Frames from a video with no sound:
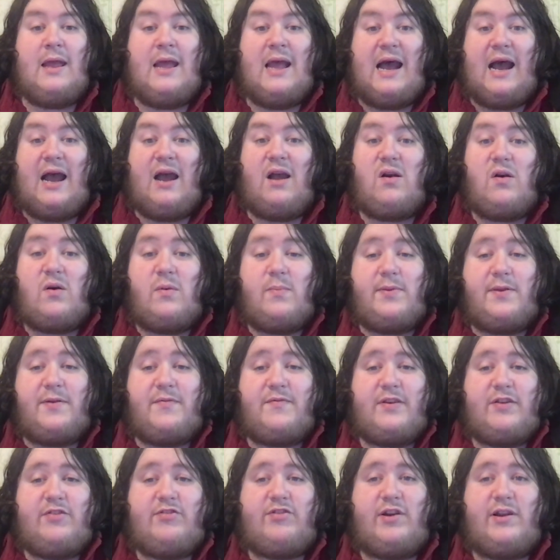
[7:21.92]
I hope you've
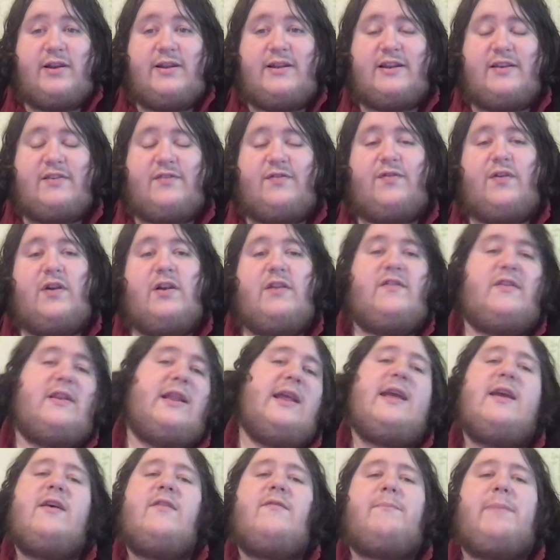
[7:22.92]
enjoyed this first
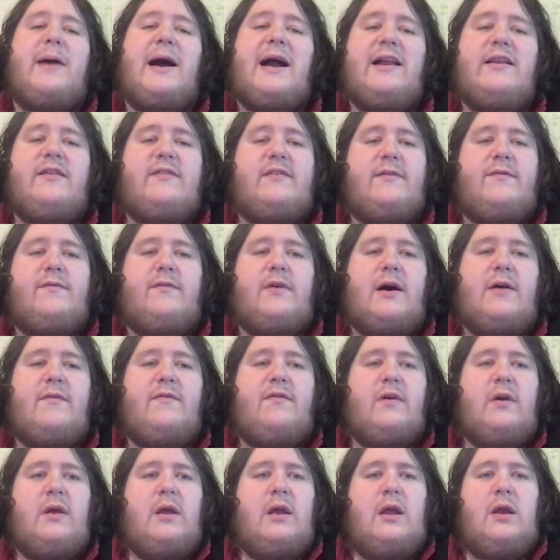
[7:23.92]
day of Bags of Love.
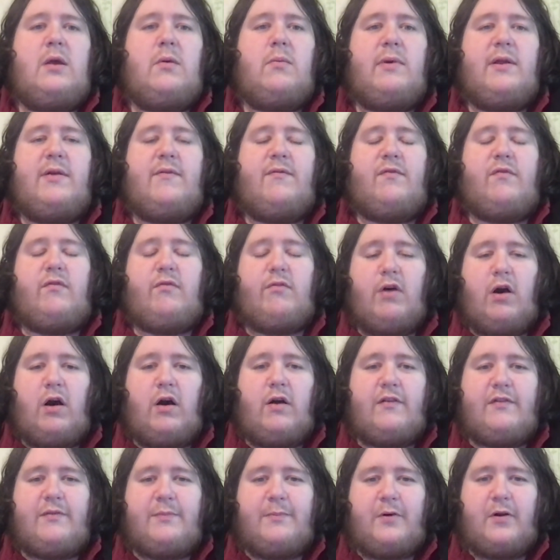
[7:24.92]
We have
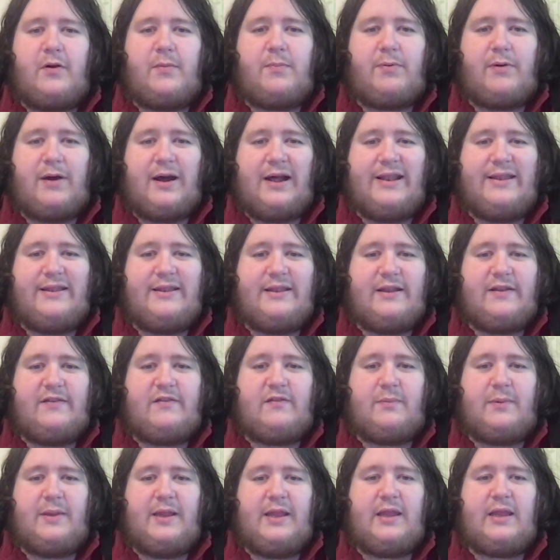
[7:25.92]
lots more planned this
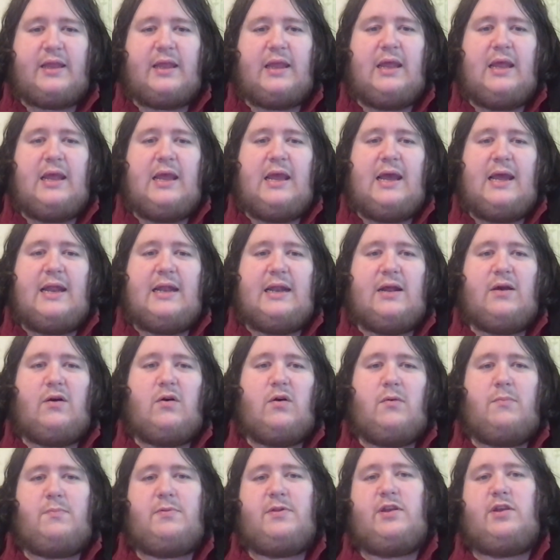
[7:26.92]
week, and I
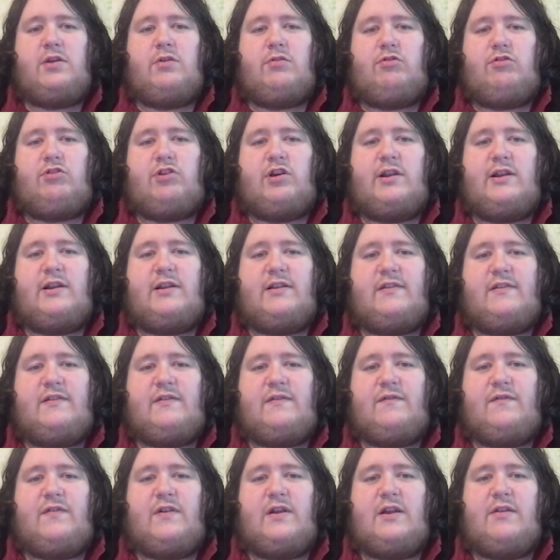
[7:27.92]
hope that you'll join us
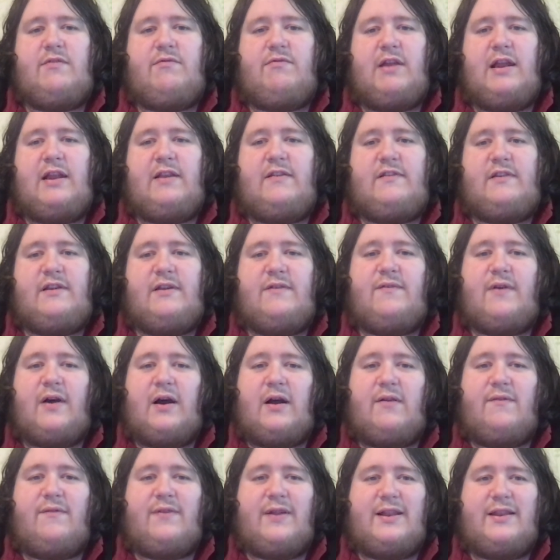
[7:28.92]
for the rest of
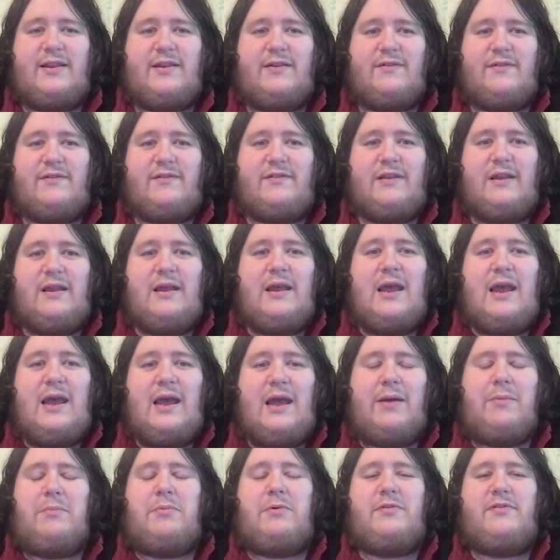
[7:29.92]
our videos,
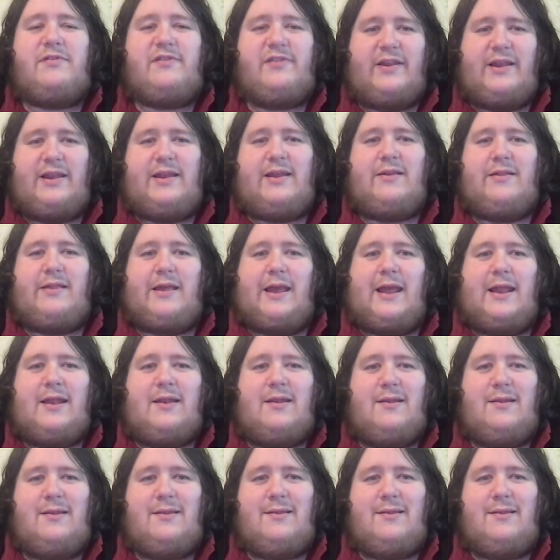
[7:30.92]
and we'll see you then.